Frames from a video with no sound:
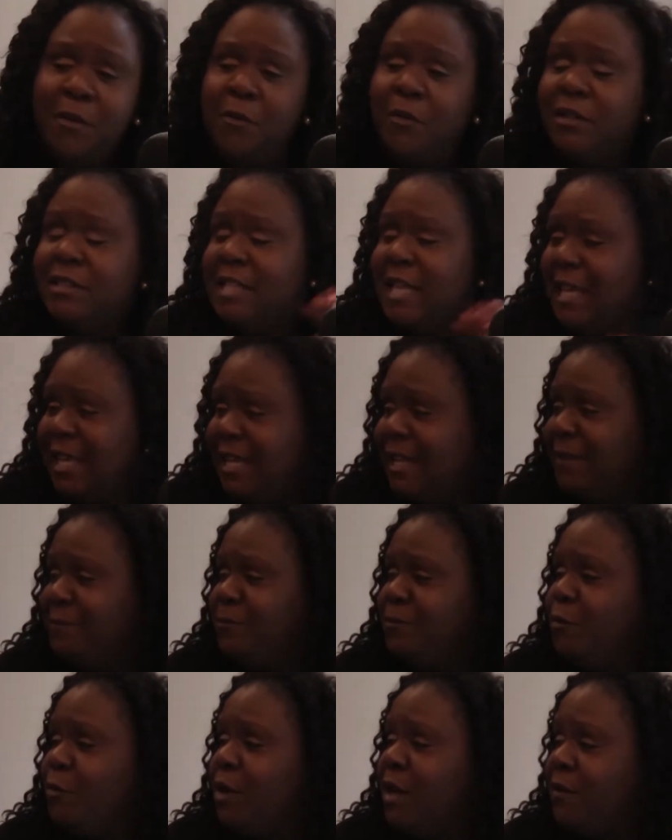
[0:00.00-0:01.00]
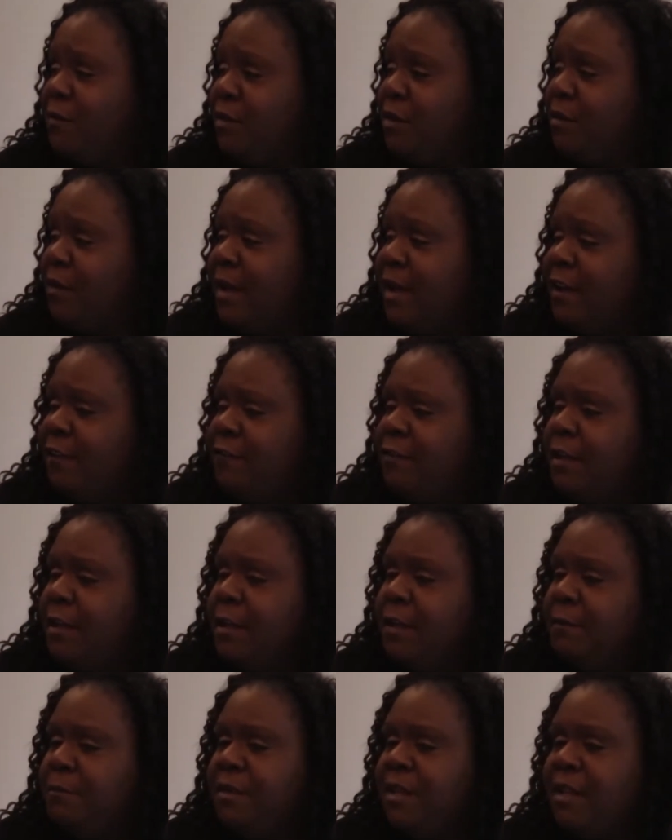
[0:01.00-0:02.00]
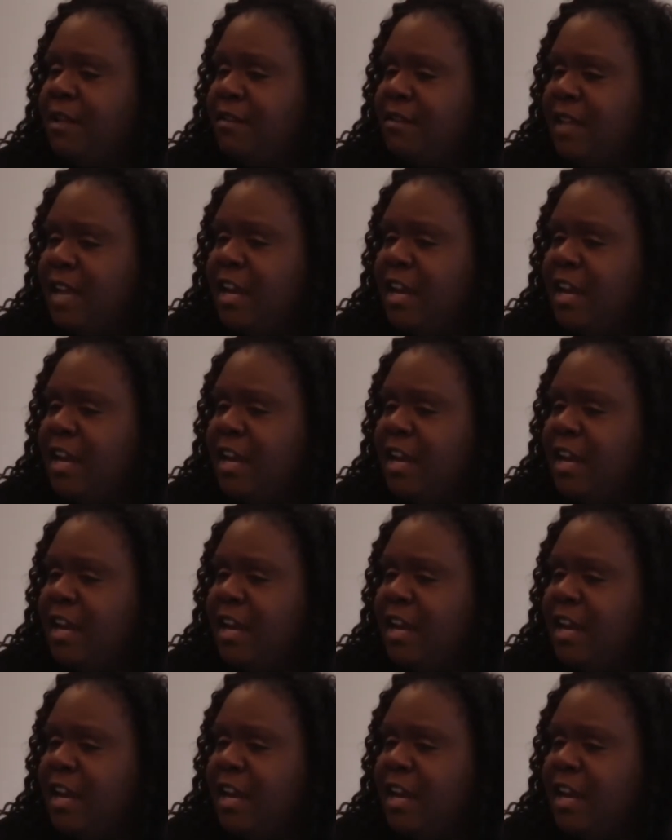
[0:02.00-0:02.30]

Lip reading: We'll take it, whatever you have, because